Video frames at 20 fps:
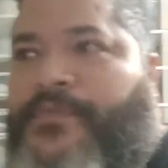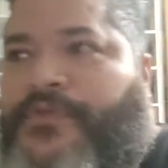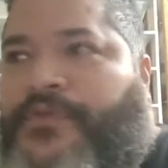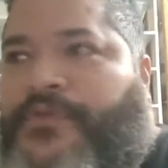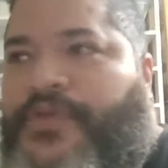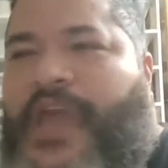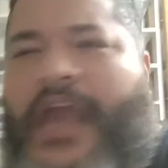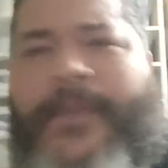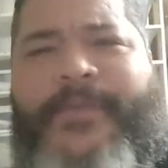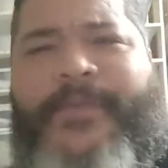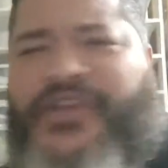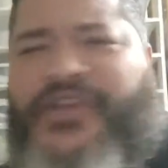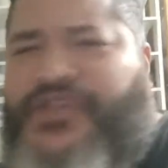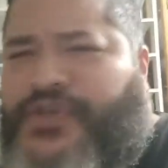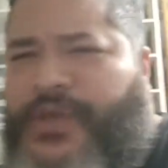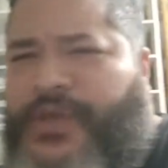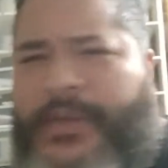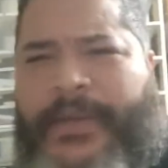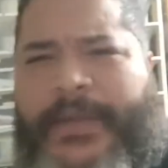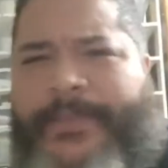you got to be
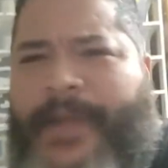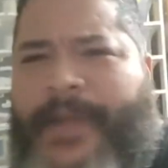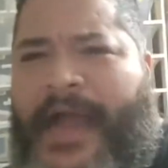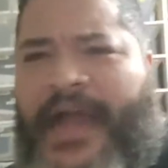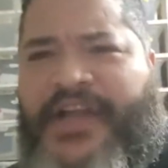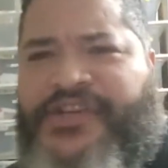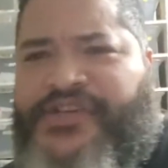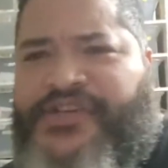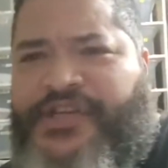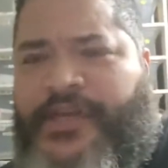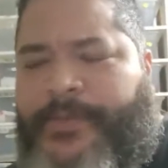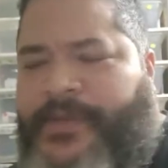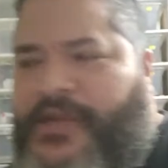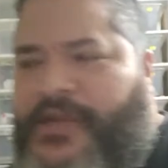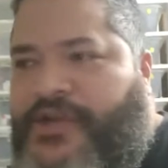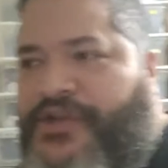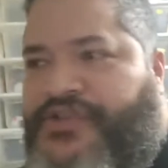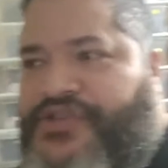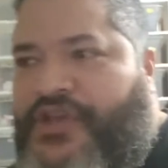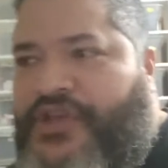extremely passionate
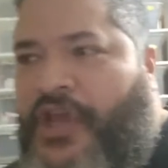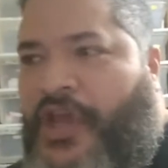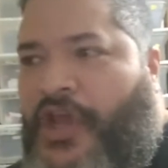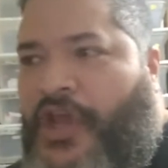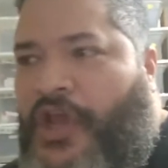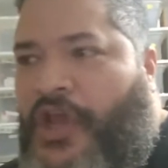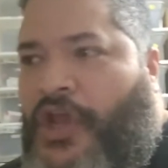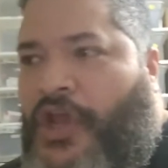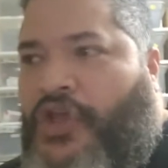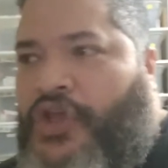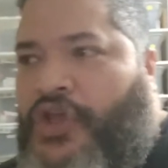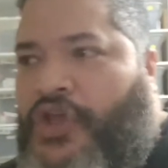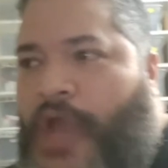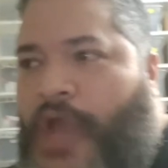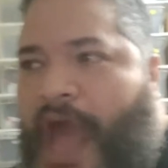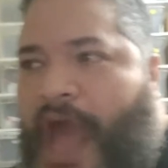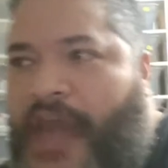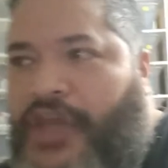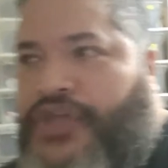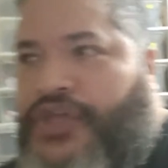because you
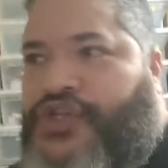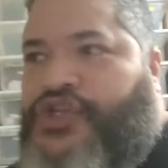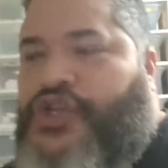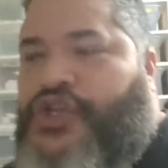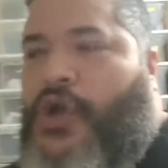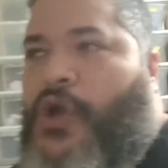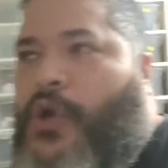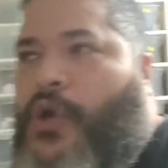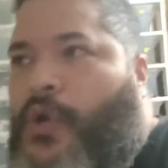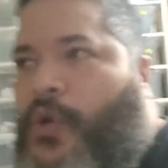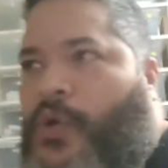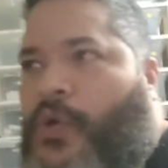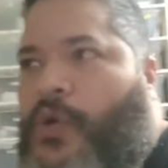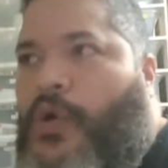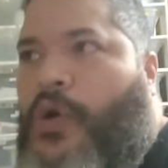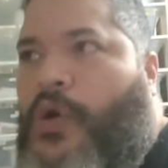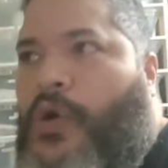got to show